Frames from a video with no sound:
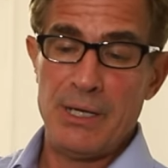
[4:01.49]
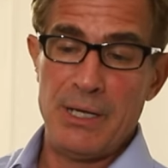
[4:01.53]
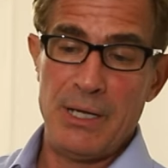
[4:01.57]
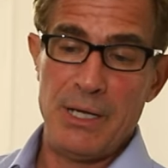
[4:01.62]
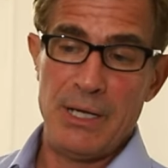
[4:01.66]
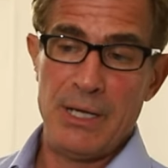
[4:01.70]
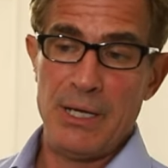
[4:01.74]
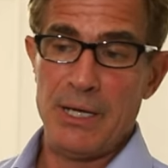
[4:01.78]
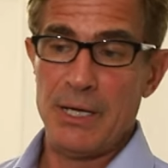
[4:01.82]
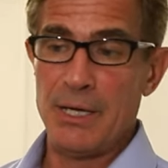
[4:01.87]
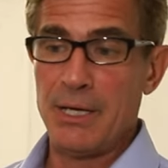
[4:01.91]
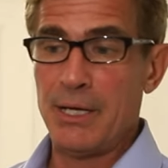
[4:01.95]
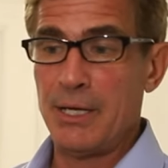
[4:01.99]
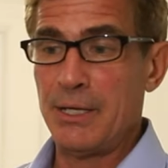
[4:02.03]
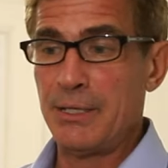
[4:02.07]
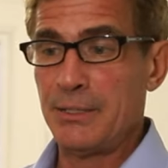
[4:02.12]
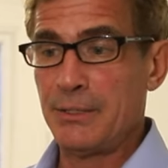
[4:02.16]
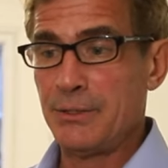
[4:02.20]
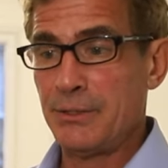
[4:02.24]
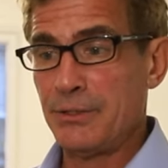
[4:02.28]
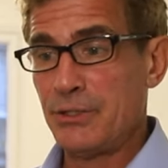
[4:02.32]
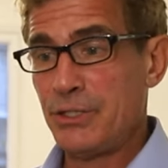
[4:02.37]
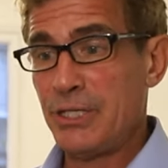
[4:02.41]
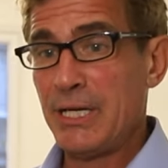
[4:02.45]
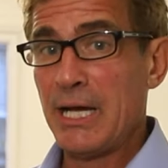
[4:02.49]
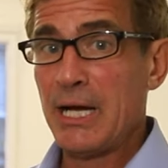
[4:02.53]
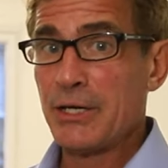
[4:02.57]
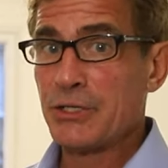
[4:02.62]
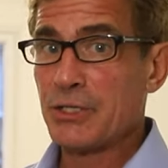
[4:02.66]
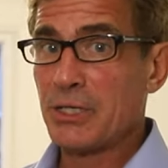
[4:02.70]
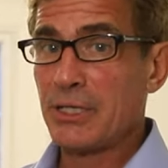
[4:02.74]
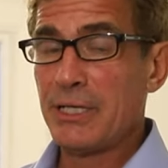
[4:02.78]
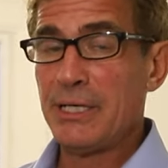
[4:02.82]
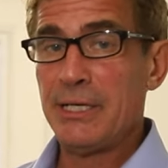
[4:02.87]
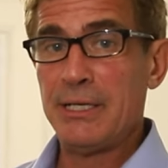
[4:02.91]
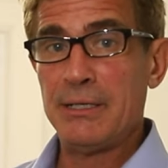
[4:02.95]
And she
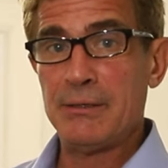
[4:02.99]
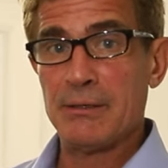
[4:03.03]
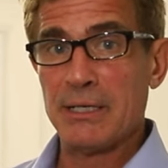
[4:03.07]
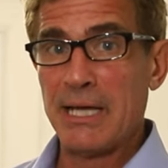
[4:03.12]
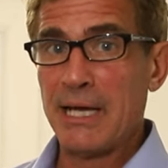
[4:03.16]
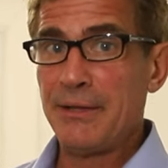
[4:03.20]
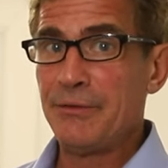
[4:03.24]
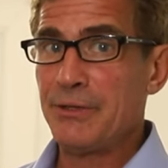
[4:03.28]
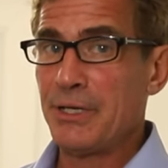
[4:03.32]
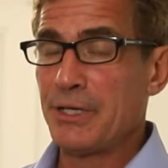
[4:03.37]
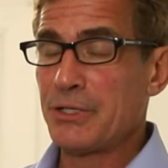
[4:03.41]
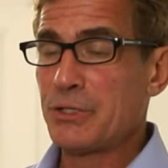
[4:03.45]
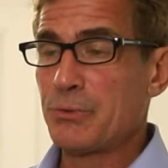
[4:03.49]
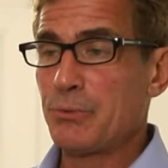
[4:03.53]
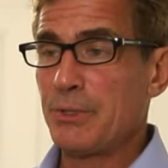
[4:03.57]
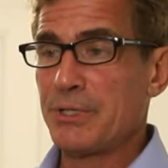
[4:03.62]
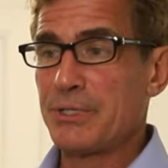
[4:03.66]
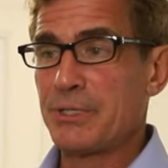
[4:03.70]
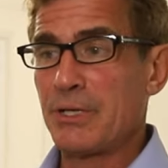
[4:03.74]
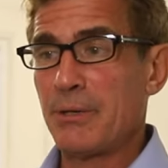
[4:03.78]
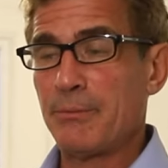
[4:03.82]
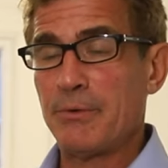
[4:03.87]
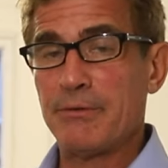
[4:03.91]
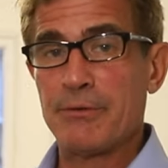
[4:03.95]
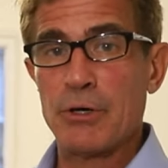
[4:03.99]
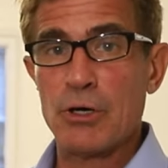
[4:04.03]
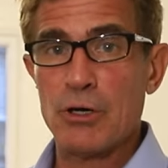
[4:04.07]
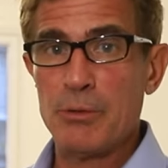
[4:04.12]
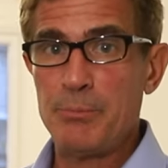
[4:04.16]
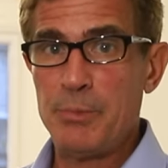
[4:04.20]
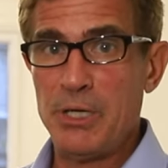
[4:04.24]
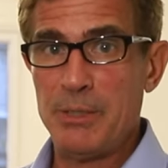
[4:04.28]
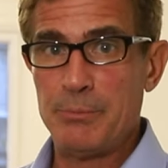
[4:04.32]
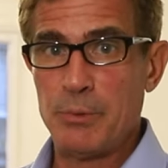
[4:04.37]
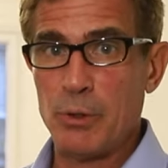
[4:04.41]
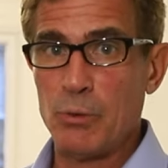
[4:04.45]
actually led this with some of her
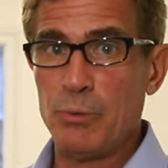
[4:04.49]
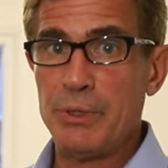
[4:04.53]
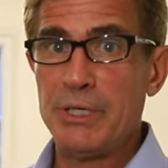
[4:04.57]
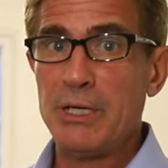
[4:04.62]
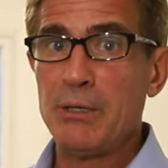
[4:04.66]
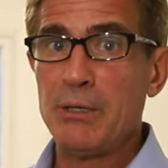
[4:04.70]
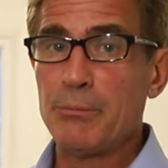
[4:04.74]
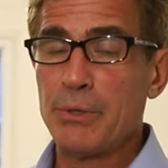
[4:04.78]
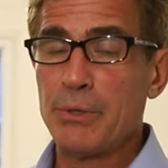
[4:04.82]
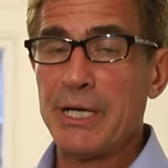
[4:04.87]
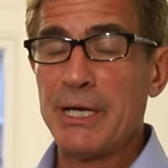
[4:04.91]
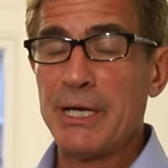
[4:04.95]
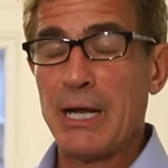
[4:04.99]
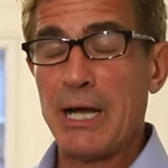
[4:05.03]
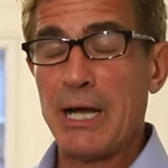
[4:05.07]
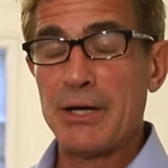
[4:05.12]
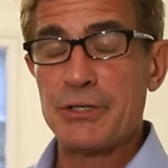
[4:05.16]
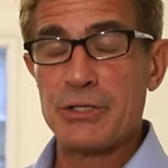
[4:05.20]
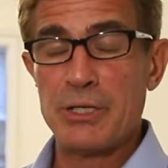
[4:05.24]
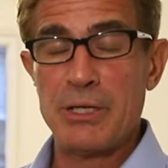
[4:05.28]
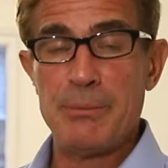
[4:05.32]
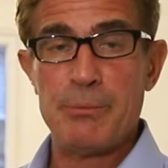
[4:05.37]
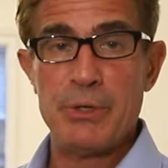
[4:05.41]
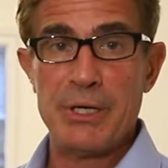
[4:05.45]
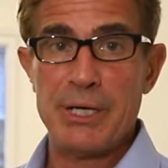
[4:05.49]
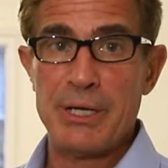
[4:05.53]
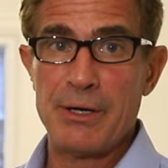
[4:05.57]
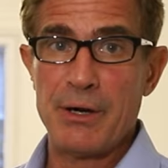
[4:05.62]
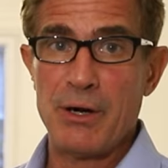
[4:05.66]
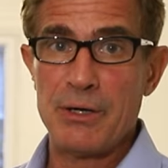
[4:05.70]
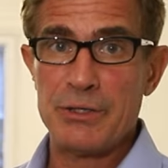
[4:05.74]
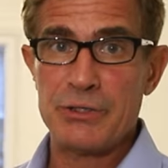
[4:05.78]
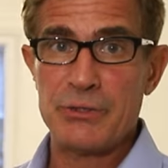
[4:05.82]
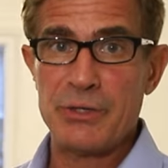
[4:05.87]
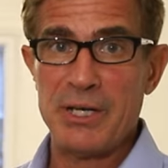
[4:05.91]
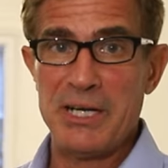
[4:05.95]
people. We didn't actually bring in
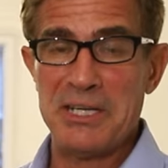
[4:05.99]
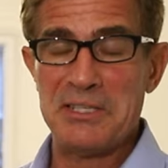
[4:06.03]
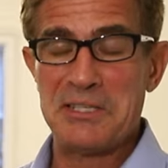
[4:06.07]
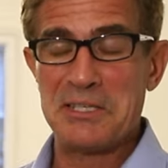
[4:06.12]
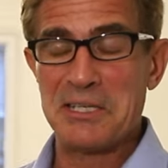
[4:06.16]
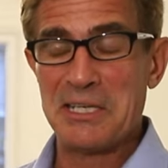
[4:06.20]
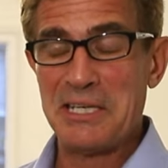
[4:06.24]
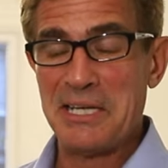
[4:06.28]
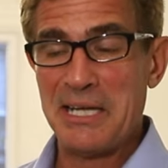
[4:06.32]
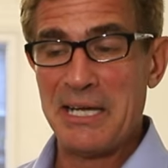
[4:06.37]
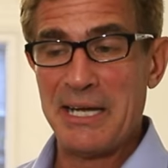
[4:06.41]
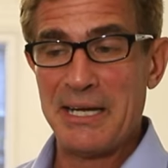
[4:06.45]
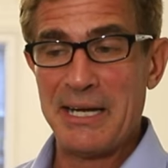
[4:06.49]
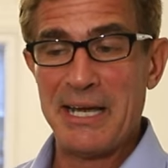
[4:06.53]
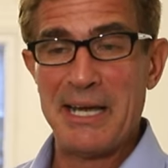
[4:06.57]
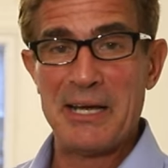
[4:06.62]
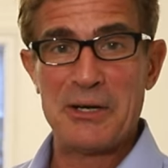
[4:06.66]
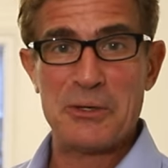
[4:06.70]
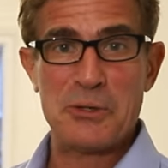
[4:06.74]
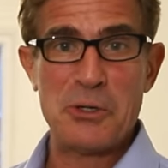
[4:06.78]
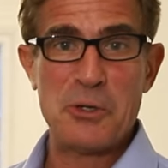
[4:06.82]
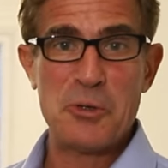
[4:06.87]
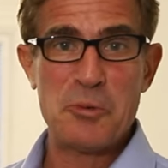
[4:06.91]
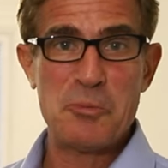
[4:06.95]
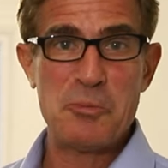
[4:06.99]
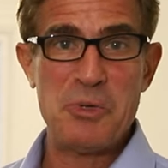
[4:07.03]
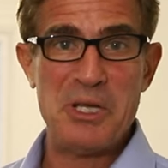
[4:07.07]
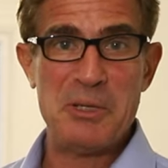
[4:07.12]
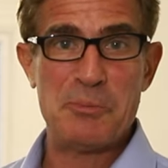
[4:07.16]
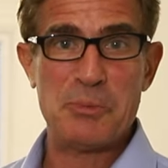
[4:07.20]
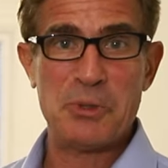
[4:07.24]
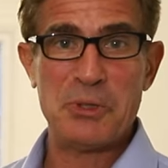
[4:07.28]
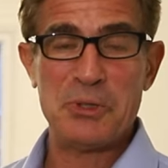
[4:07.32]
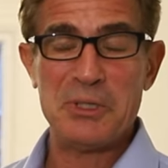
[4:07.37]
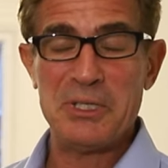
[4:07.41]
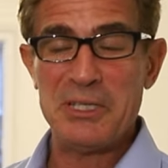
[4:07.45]
our trades. Leanne had her own
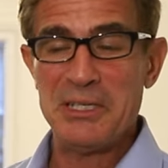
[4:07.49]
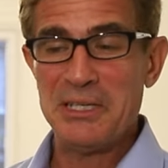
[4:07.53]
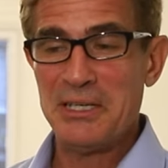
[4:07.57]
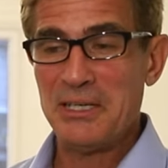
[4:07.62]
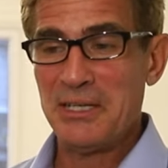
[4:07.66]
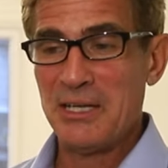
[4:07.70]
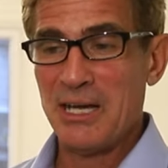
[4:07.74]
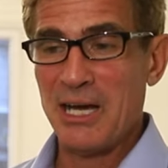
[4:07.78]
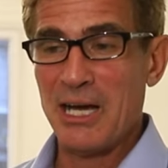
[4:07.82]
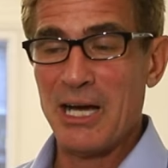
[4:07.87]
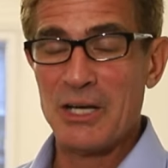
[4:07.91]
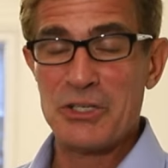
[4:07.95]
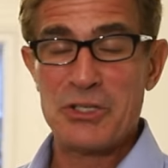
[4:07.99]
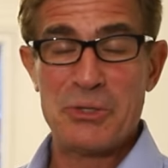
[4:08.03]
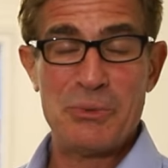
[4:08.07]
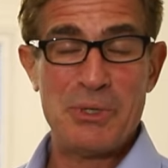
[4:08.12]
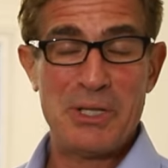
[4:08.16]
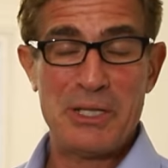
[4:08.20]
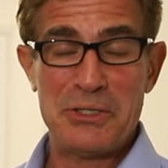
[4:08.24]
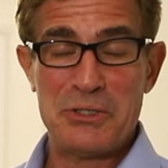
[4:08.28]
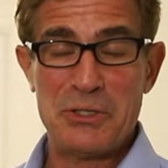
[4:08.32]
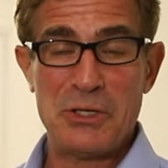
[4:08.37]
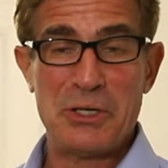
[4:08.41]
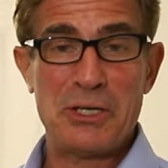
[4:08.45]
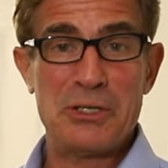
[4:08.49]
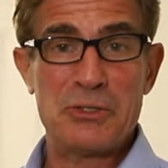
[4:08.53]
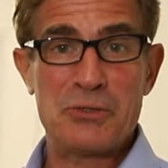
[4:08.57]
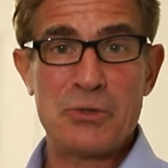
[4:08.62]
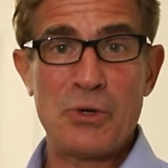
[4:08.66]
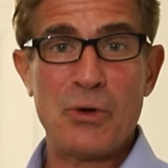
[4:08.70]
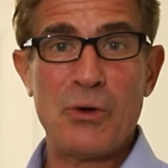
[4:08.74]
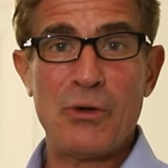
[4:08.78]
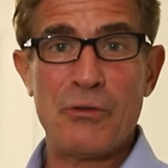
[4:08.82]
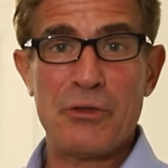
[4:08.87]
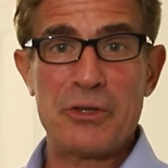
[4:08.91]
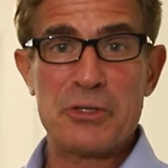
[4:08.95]
people. She really took
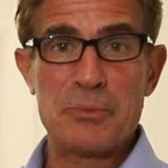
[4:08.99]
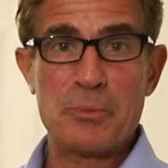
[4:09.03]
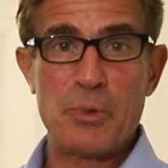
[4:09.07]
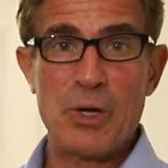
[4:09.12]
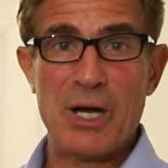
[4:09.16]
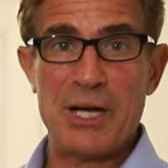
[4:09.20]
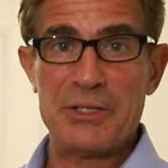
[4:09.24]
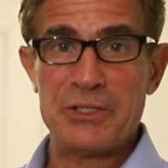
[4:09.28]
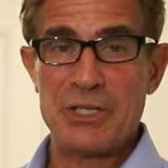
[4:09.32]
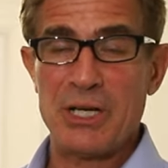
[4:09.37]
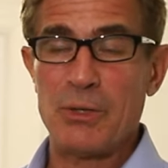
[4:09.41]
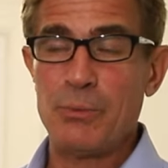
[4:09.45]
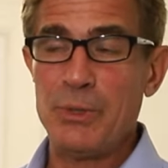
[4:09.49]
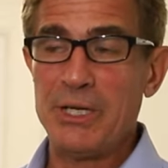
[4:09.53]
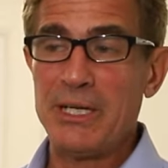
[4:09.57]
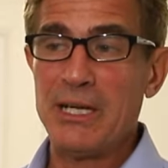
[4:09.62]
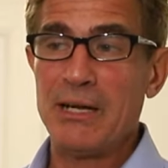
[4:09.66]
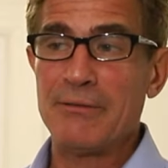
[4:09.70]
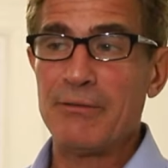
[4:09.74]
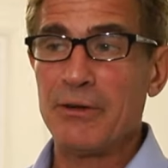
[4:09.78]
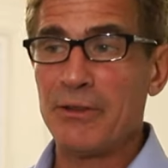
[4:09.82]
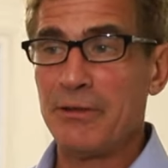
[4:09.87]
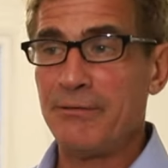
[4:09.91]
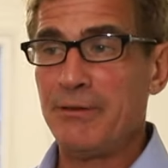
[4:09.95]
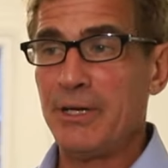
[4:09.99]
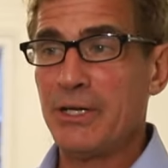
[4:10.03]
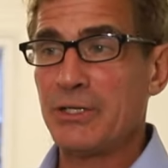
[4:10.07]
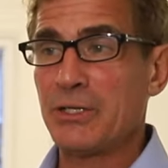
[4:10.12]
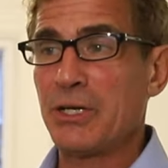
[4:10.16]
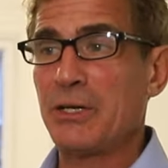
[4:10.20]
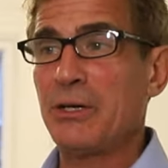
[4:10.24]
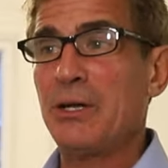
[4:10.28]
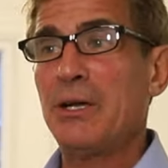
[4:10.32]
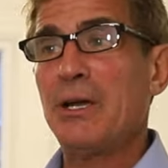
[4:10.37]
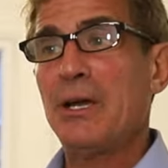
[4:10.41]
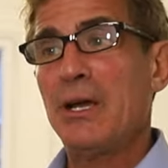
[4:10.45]
control of this project. We gave her the
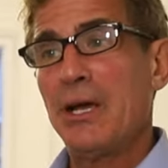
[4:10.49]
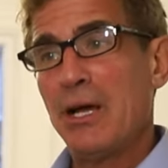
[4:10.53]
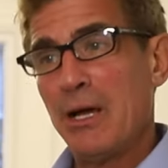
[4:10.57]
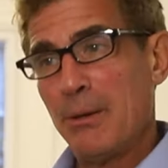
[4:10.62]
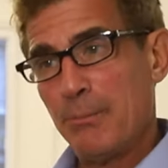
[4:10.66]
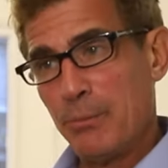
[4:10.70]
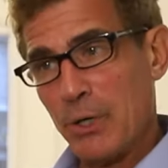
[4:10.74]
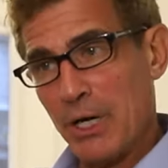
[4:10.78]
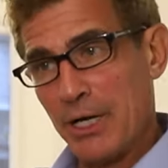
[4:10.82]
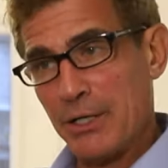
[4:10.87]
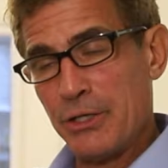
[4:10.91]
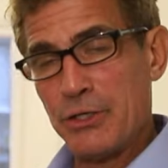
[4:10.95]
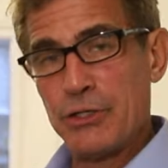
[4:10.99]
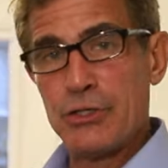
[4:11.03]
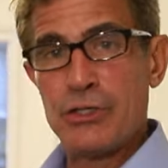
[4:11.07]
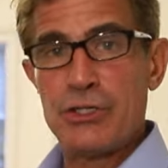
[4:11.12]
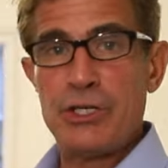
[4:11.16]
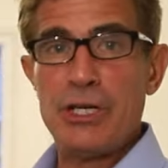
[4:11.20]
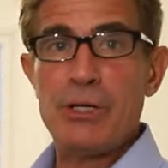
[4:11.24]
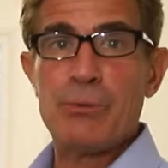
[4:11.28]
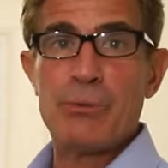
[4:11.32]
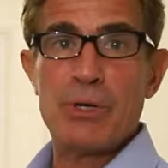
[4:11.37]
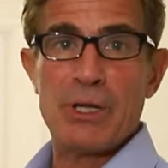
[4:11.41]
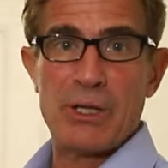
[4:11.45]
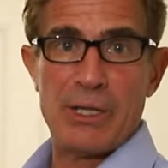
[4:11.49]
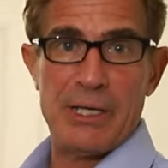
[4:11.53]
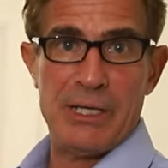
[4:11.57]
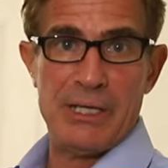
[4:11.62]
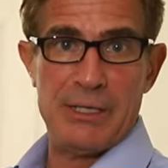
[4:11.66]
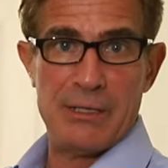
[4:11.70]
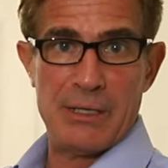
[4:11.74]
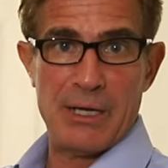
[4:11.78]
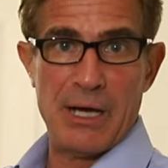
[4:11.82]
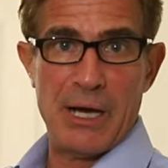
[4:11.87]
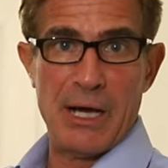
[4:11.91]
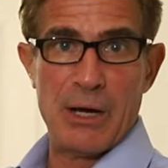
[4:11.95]
vision, but she
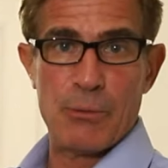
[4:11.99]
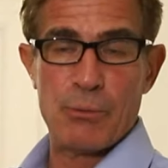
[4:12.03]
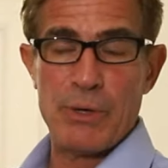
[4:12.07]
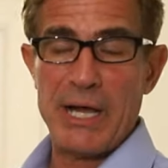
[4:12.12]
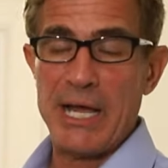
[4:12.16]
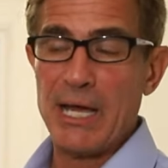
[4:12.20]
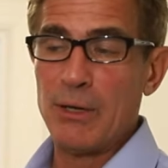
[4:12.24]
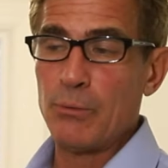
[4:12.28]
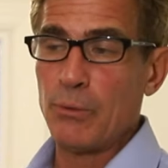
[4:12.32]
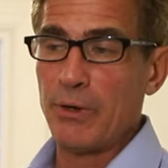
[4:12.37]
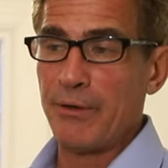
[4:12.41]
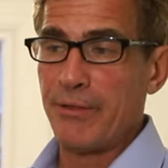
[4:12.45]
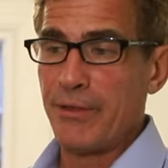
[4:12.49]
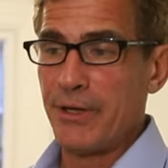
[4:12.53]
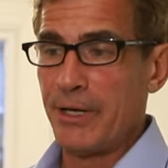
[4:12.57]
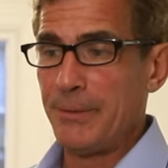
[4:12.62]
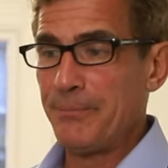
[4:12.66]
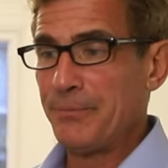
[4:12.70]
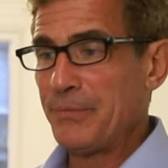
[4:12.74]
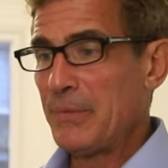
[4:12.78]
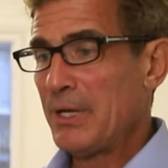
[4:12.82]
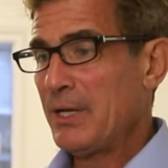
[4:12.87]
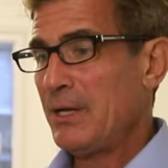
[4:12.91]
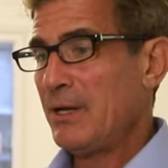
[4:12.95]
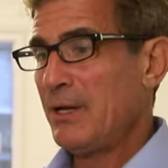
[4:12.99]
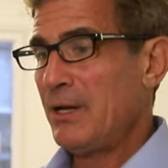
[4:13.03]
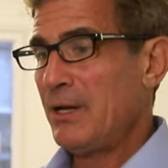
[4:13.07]
really ran with it.